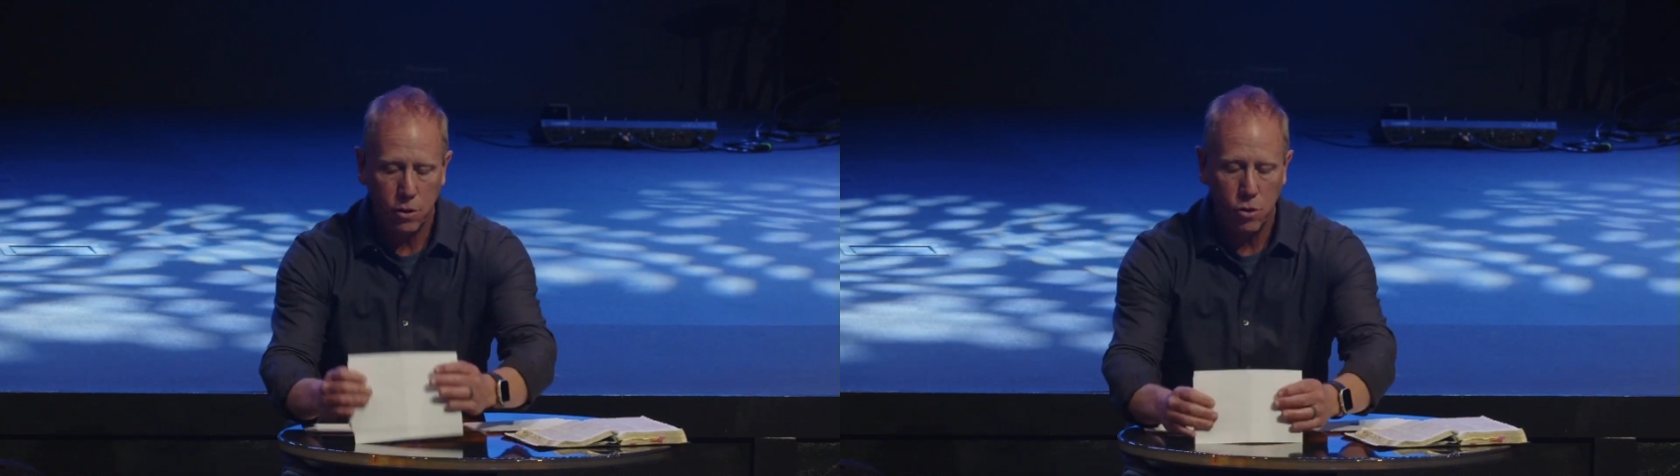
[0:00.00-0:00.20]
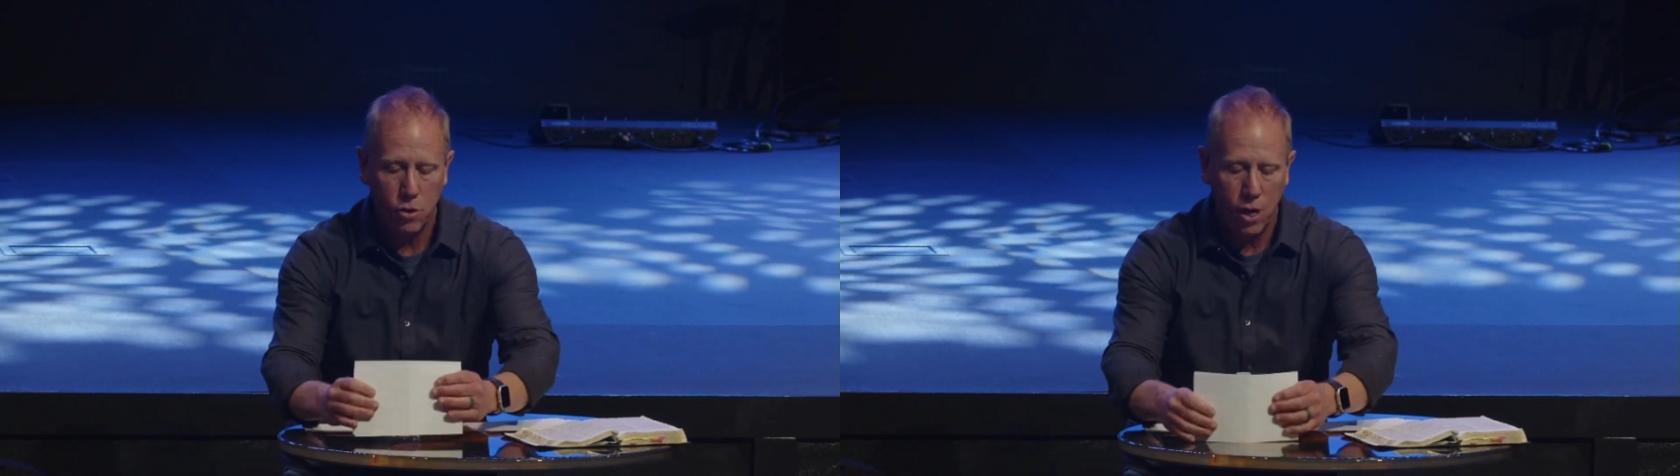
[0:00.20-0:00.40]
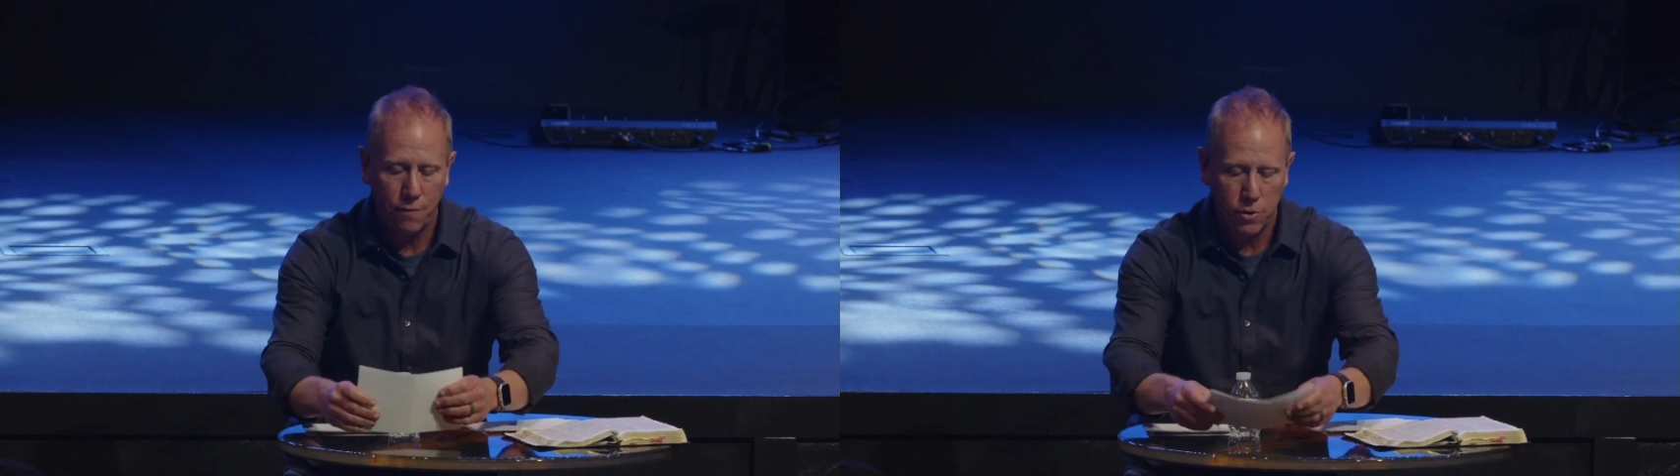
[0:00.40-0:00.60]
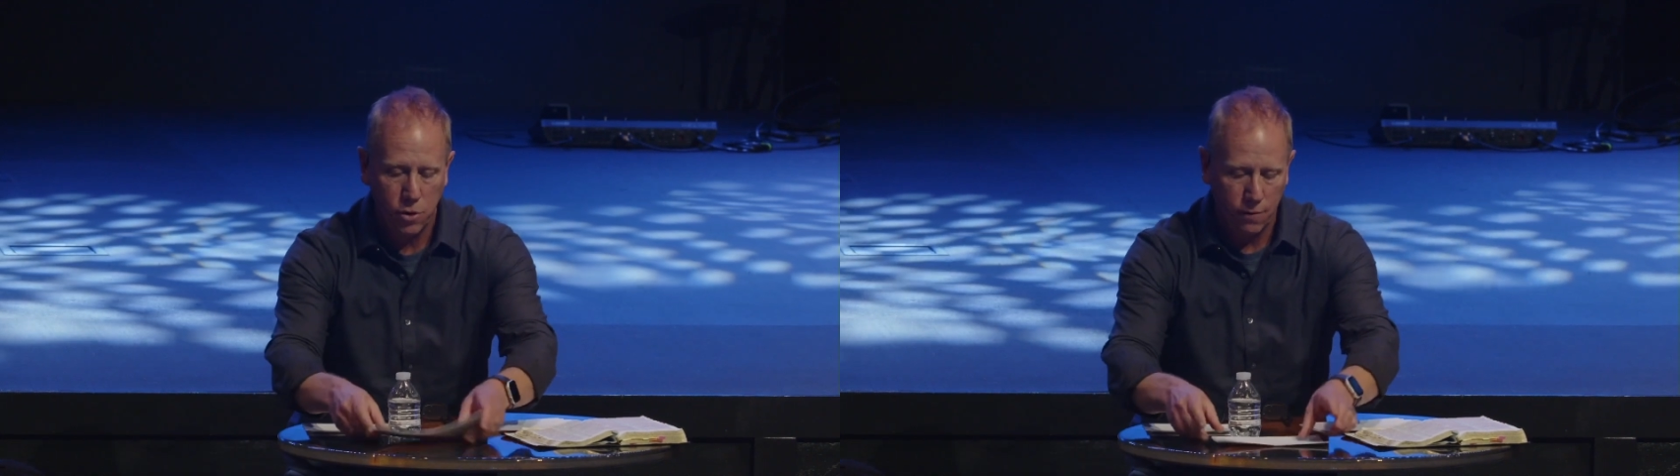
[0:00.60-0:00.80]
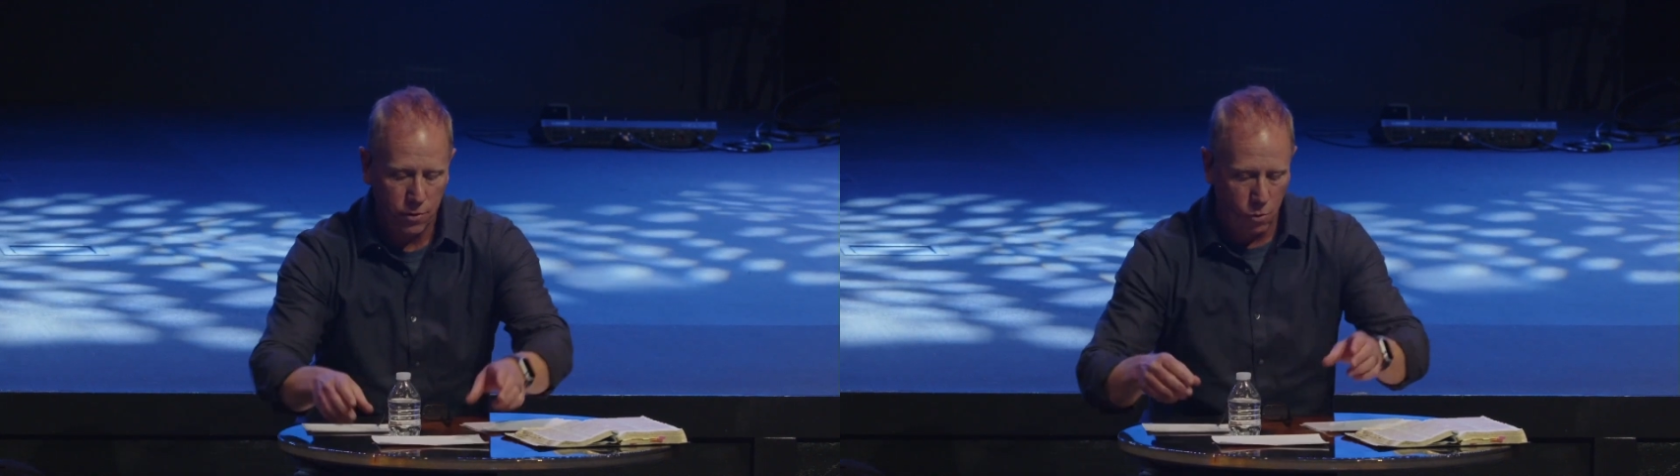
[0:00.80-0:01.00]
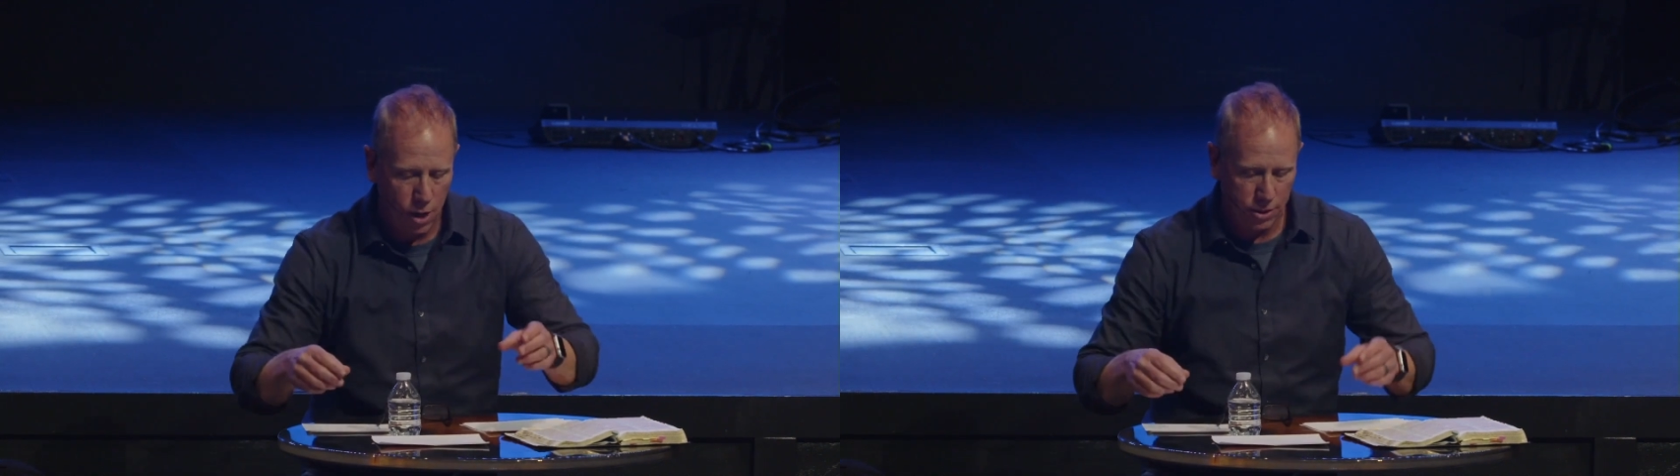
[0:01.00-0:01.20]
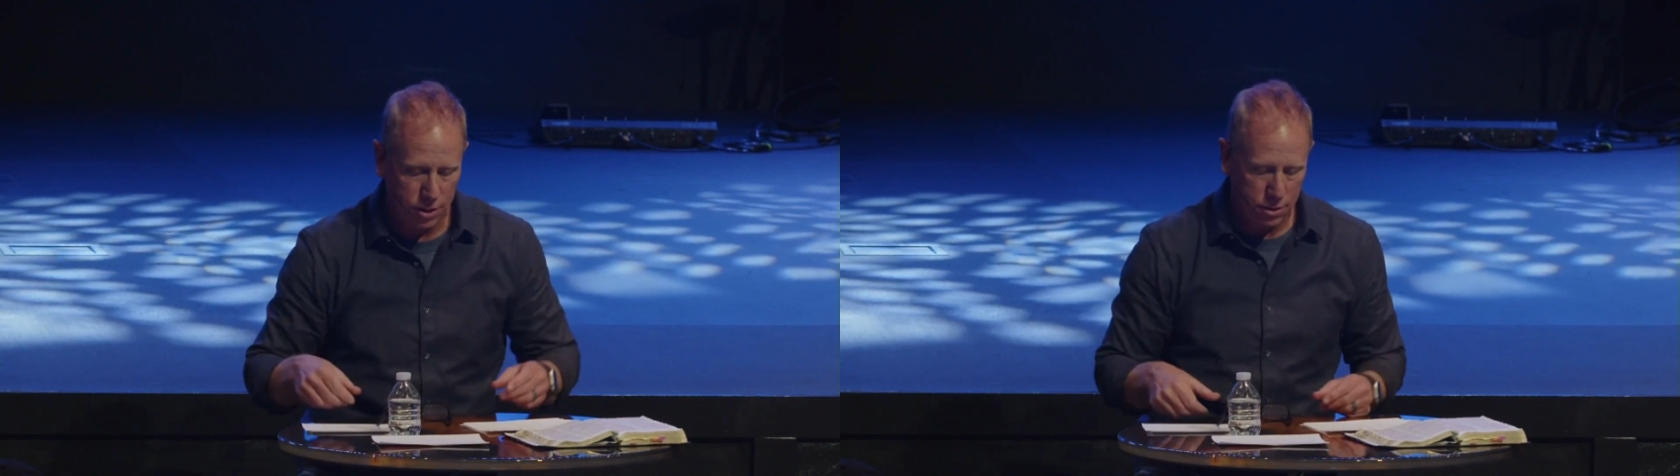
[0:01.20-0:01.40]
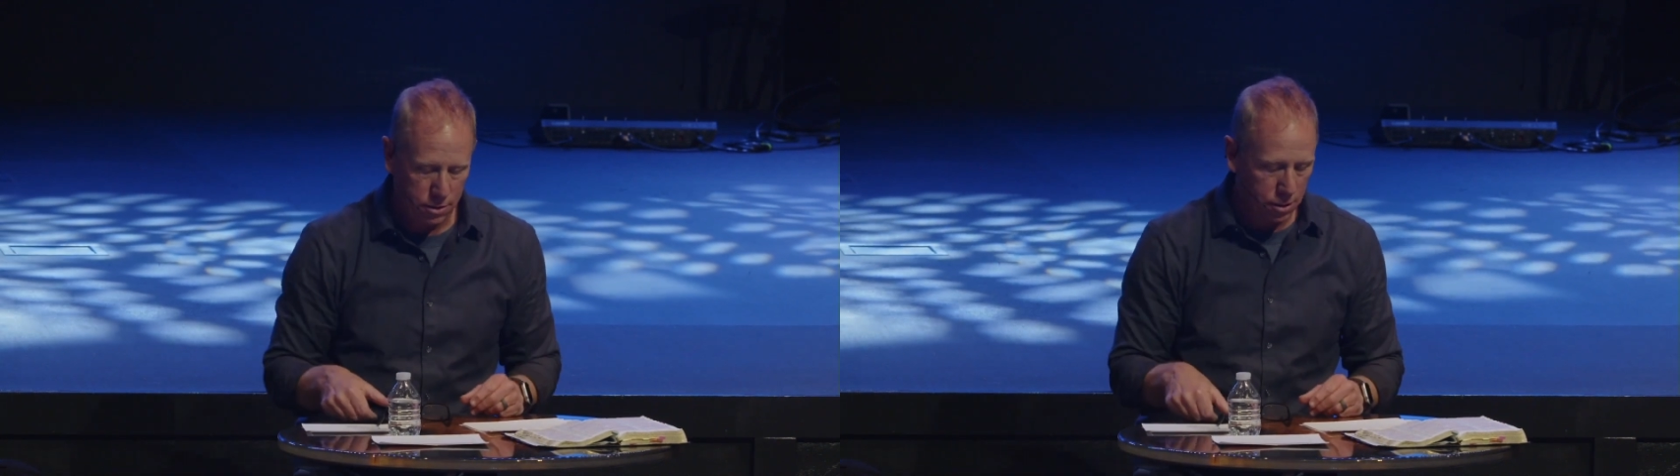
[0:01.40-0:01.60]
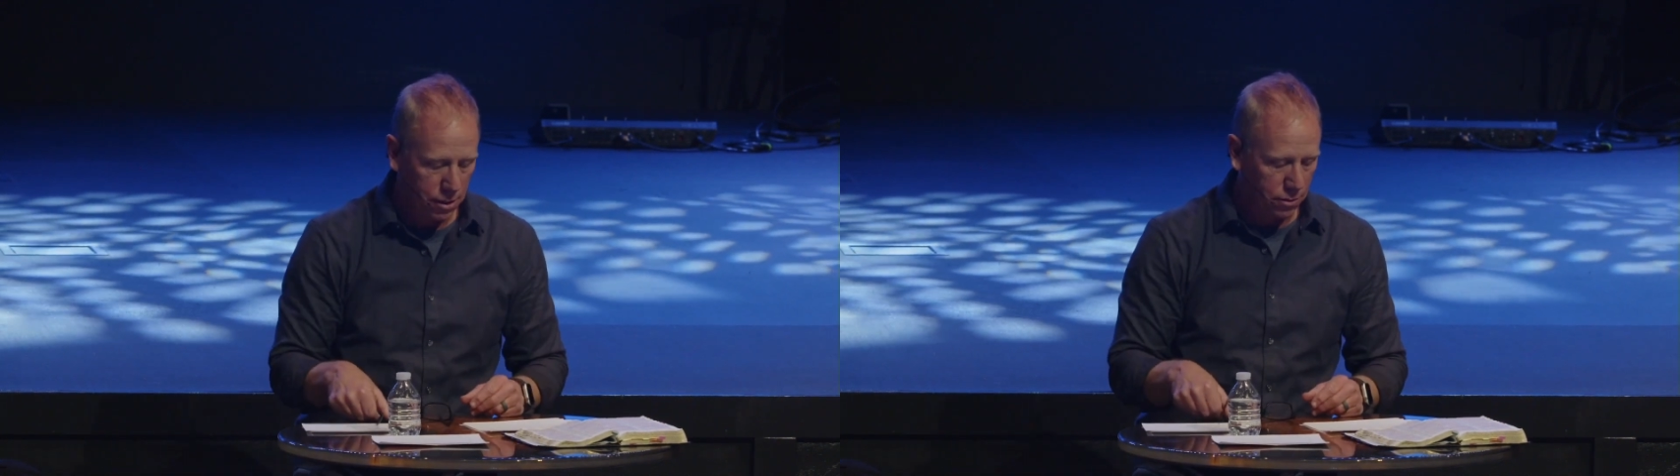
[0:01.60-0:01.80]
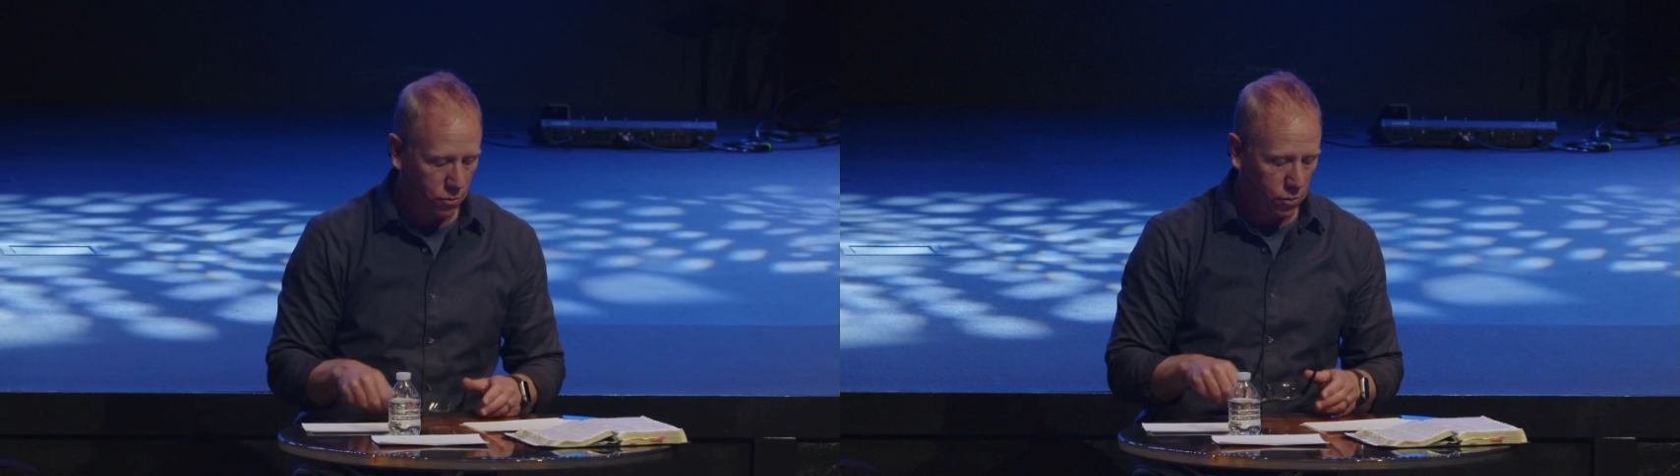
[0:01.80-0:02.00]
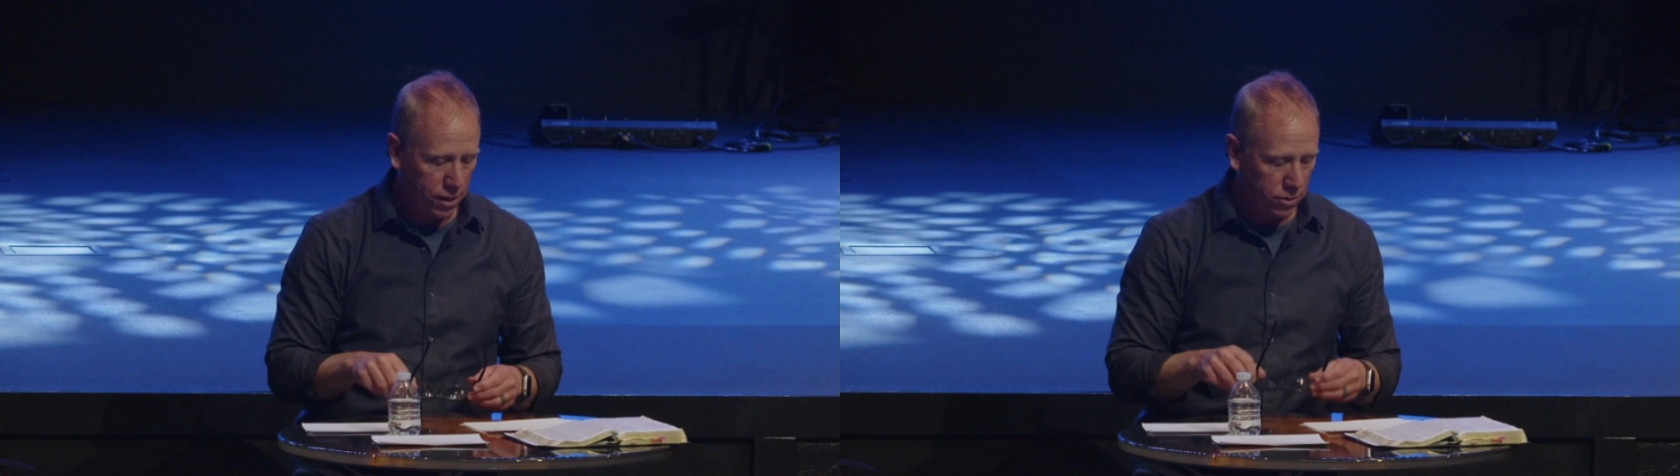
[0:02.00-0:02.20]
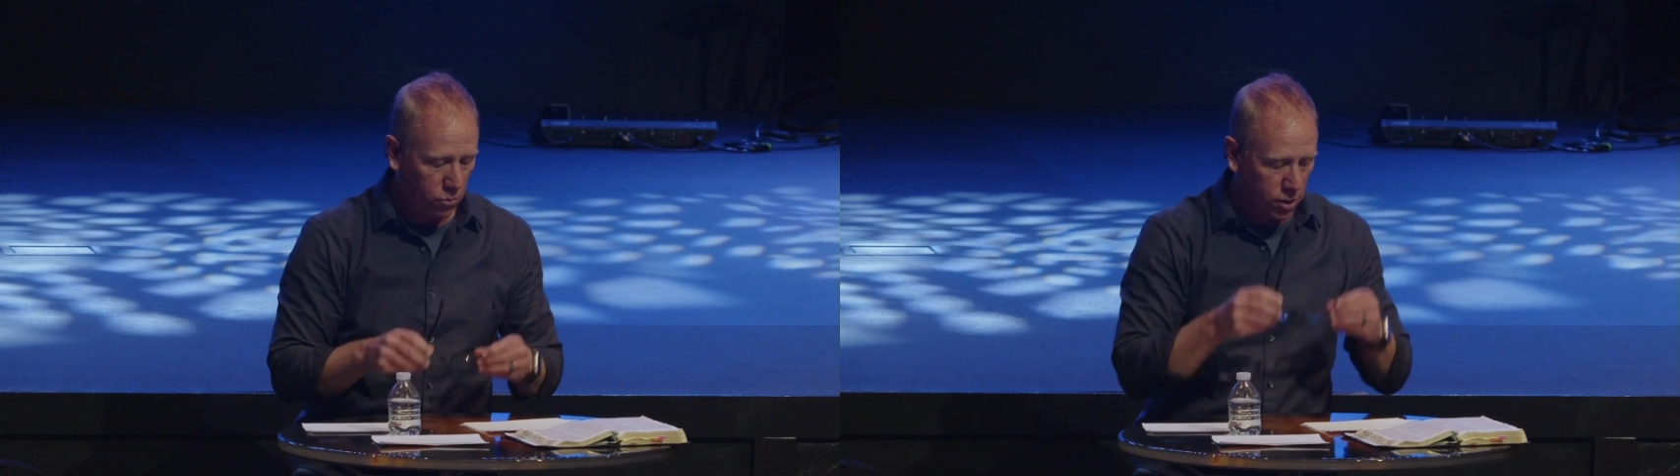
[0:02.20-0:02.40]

you, have, you have to watch it. You have to, have to